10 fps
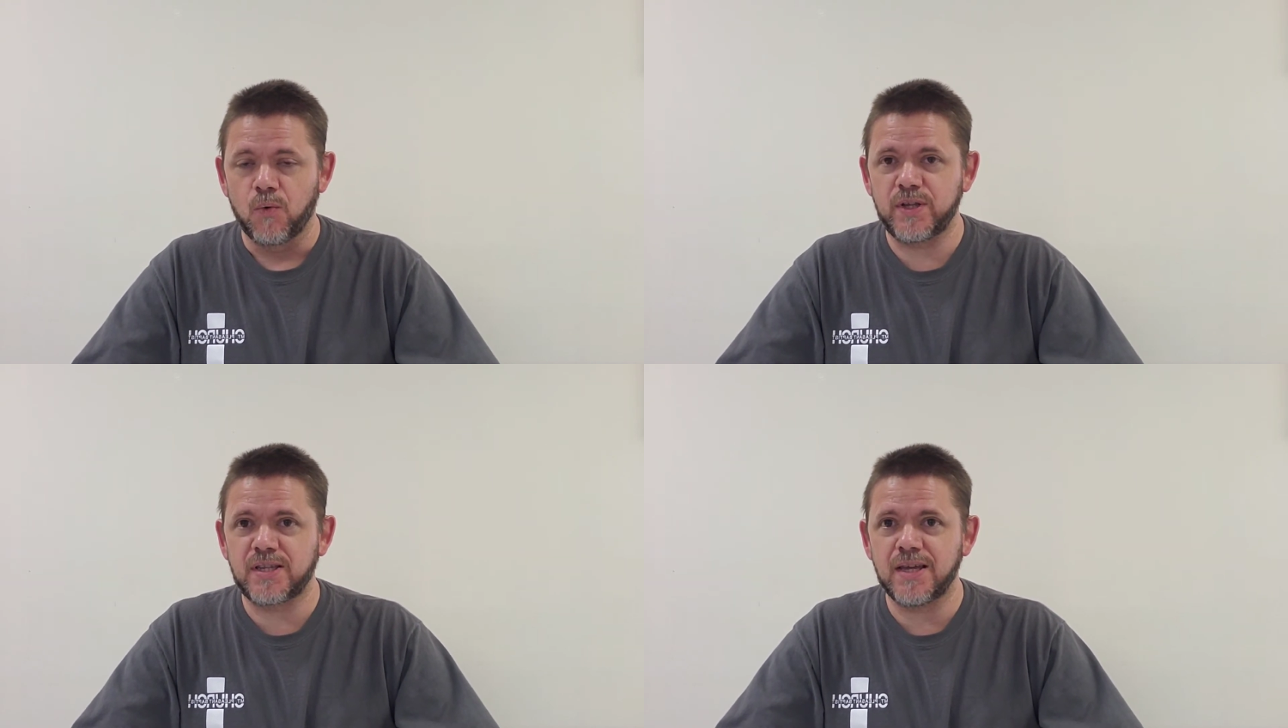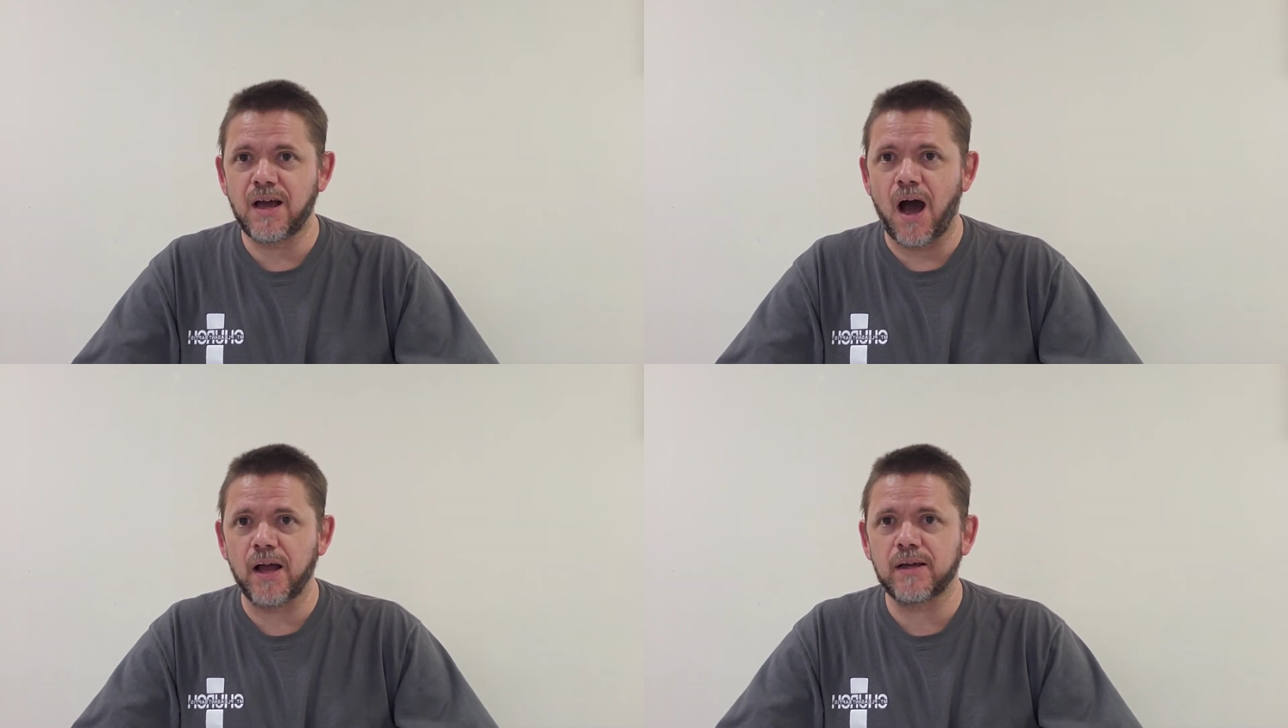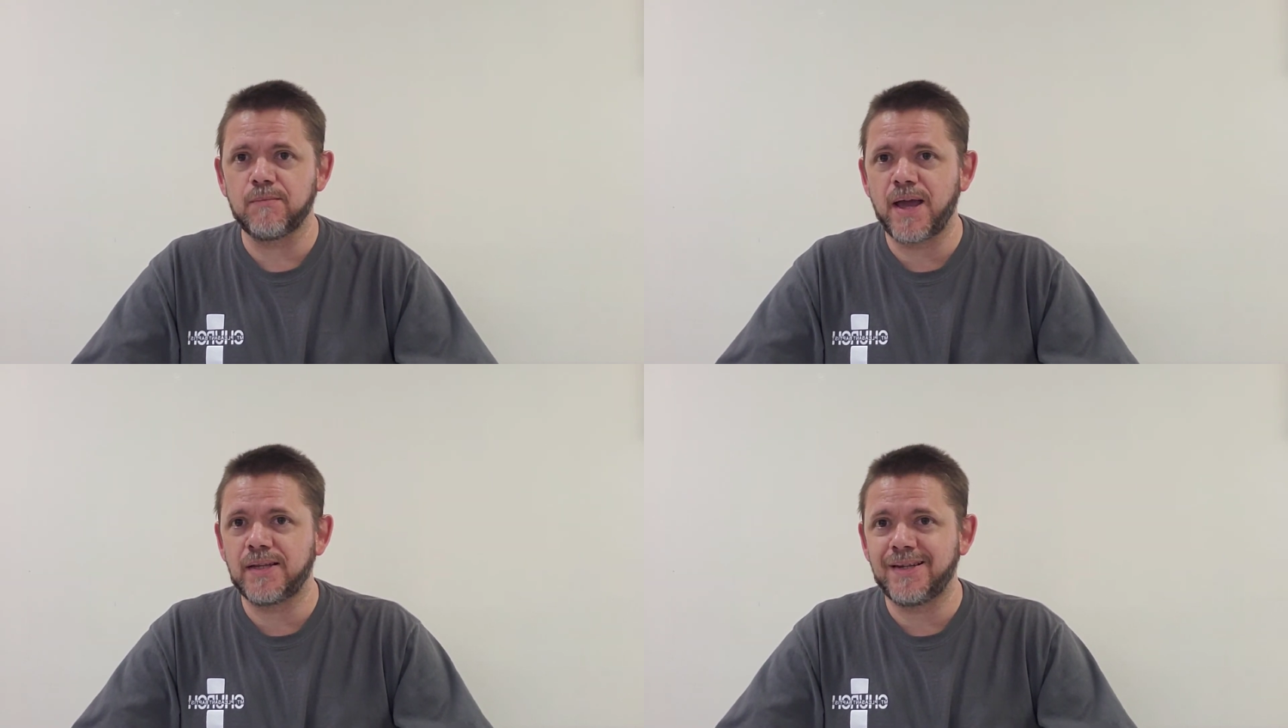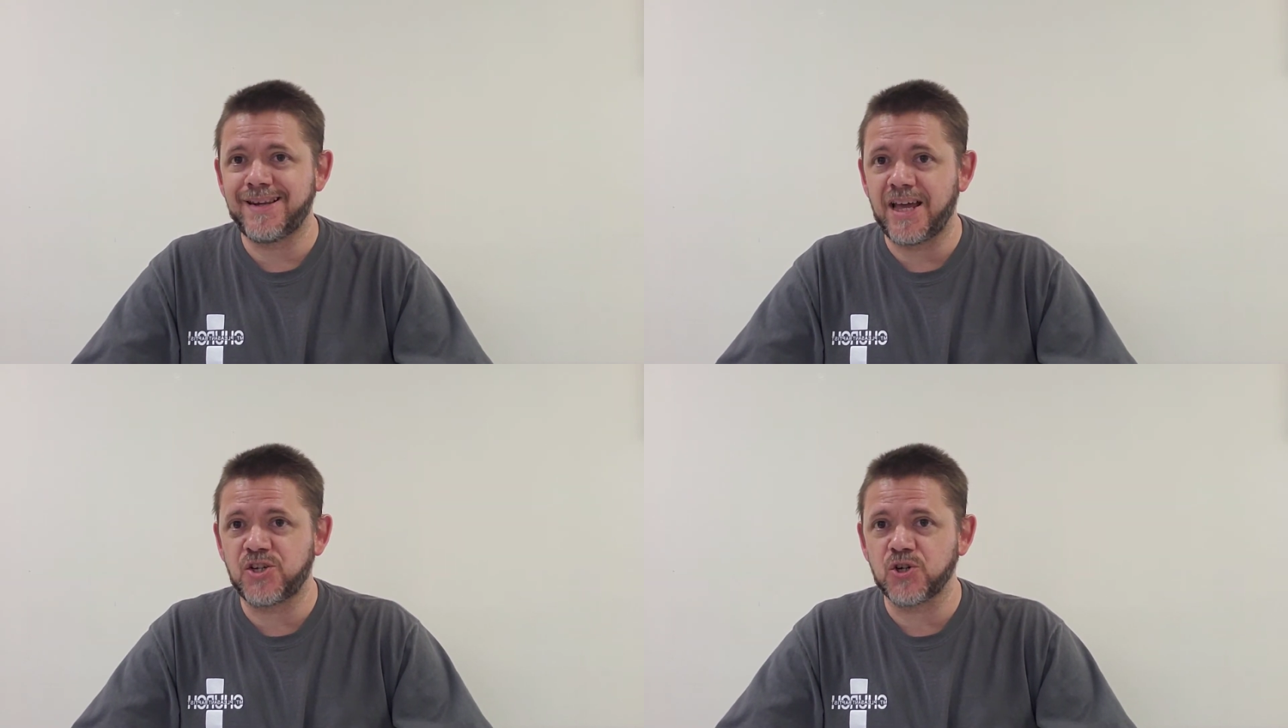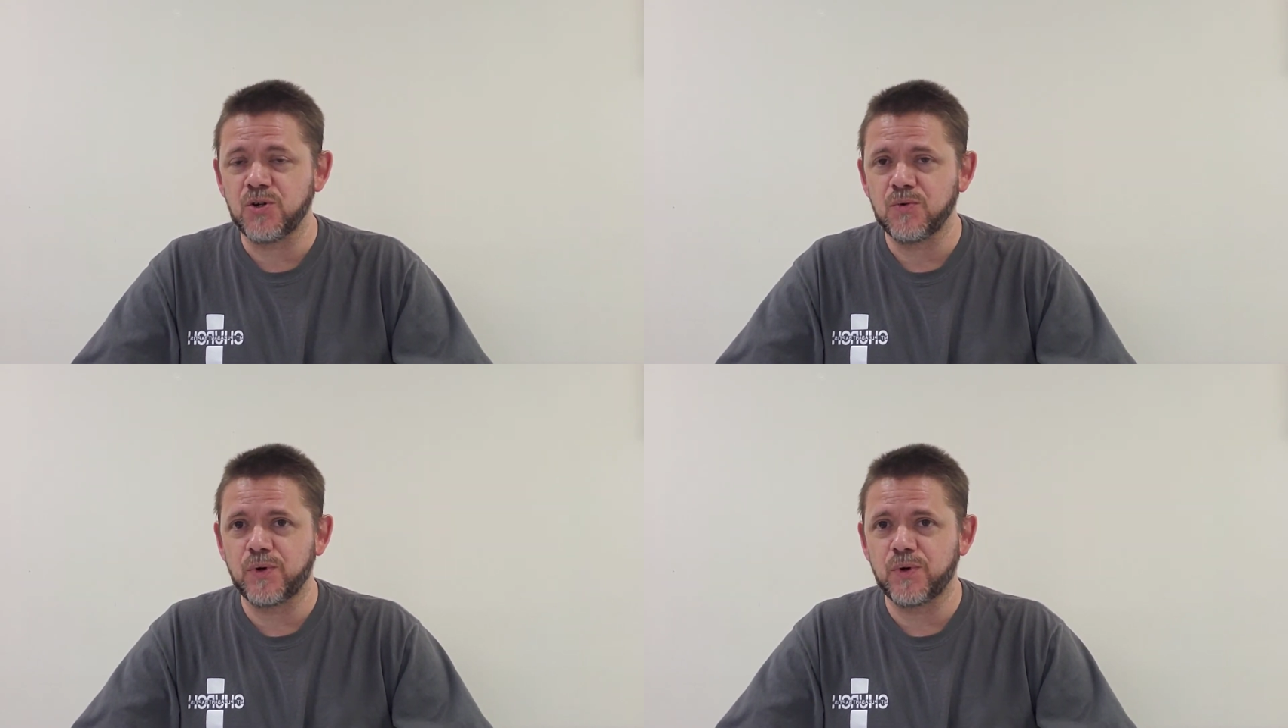We see God commanding nature.